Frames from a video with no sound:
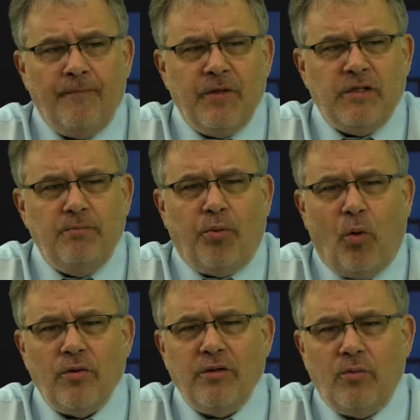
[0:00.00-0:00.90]
It's
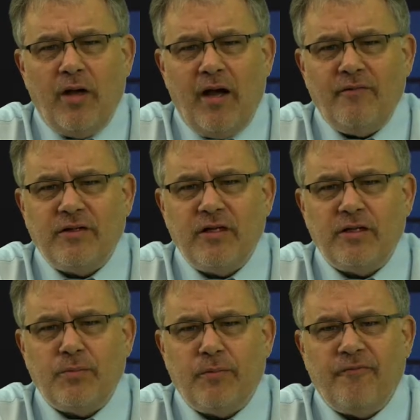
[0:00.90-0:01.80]
important that we have a
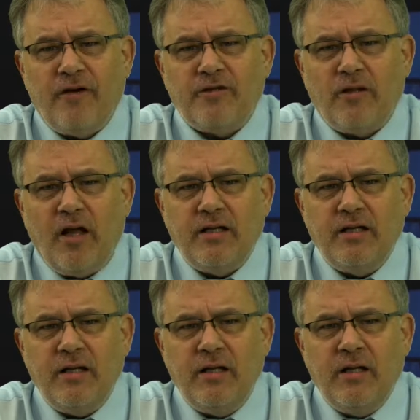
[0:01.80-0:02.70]
sense of professional
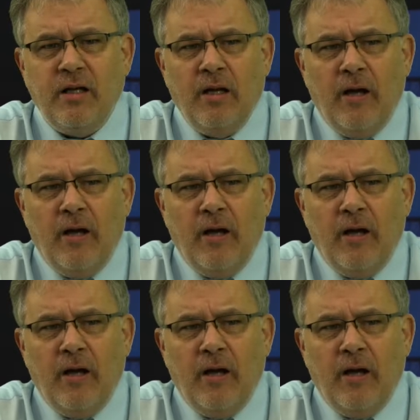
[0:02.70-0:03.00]
identity